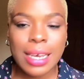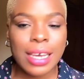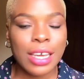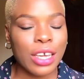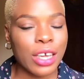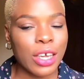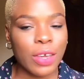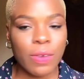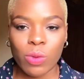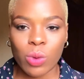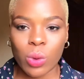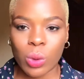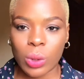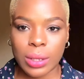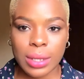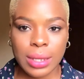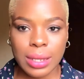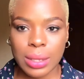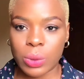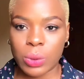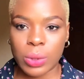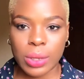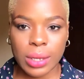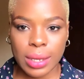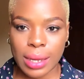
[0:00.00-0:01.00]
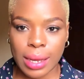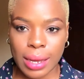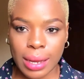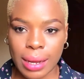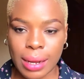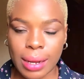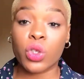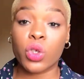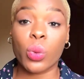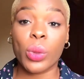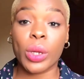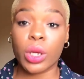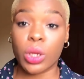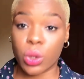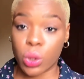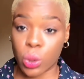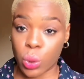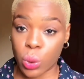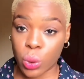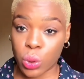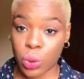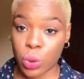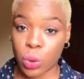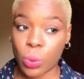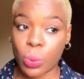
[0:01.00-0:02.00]
If you're still here doing
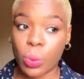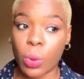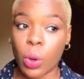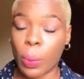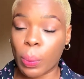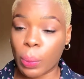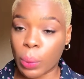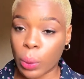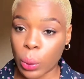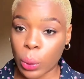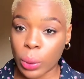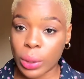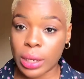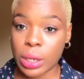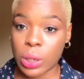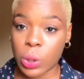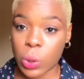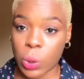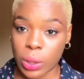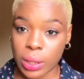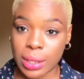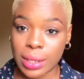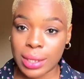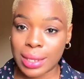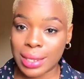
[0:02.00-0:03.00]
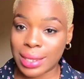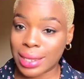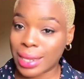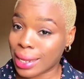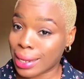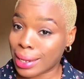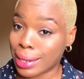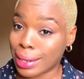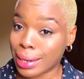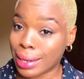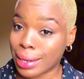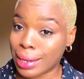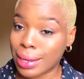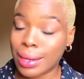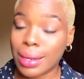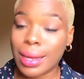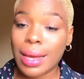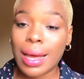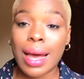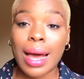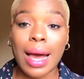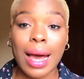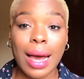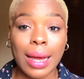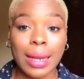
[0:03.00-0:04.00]
YouTube, uploading consistently,
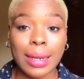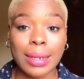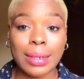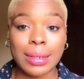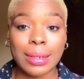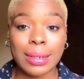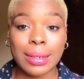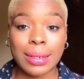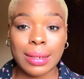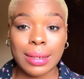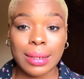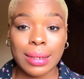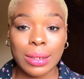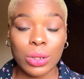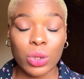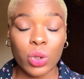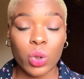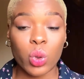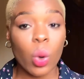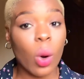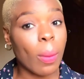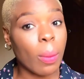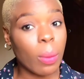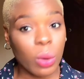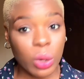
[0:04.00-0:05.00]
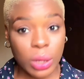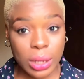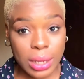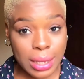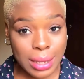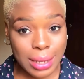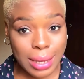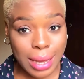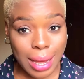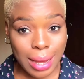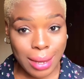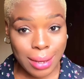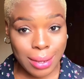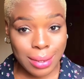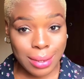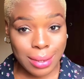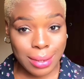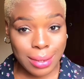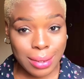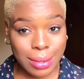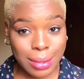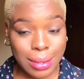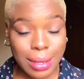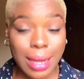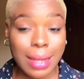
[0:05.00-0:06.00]
and you're
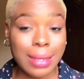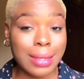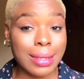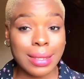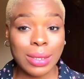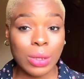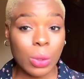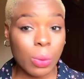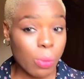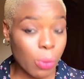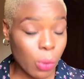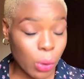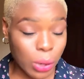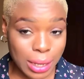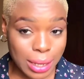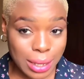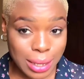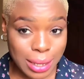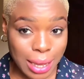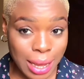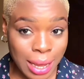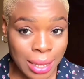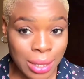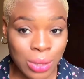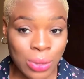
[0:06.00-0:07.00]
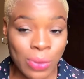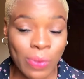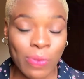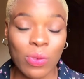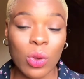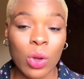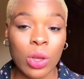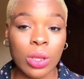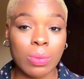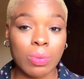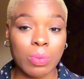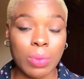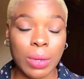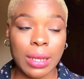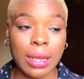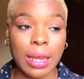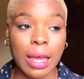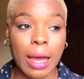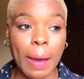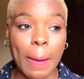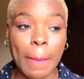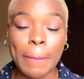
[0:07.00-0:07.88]
monetized and still monetized, you've not been